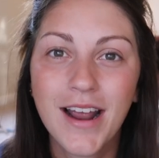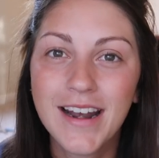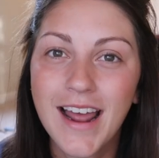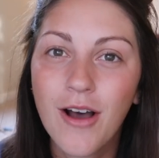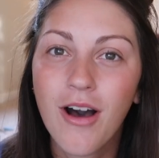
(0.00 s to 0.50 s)

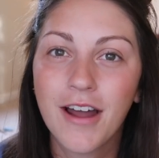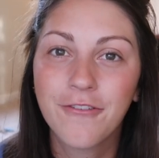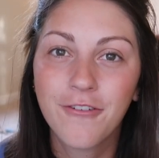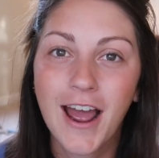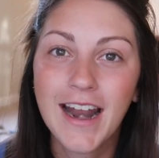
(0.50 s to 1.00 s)
right now on
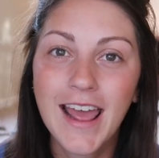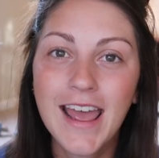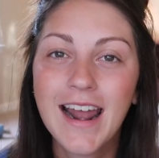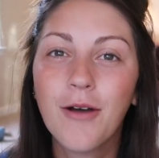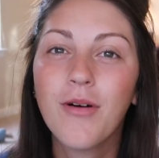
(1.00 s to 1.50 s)

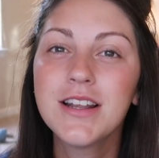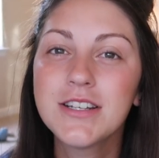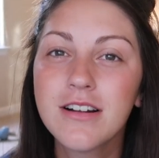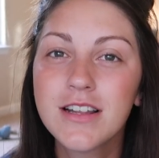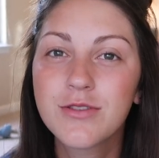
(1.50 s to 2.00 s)
Friday, and I want to
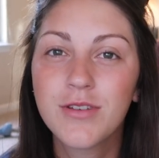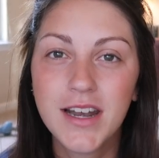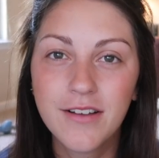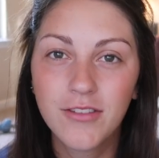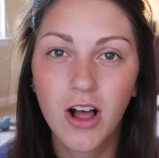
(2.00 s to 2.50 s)
start this
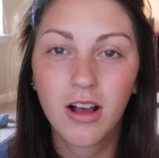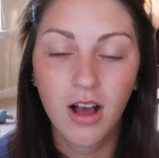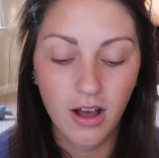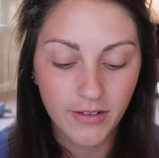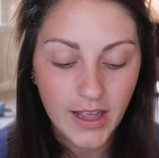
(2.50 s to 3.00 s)
reading vlog
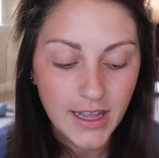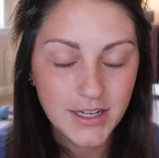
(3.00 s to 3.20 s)
off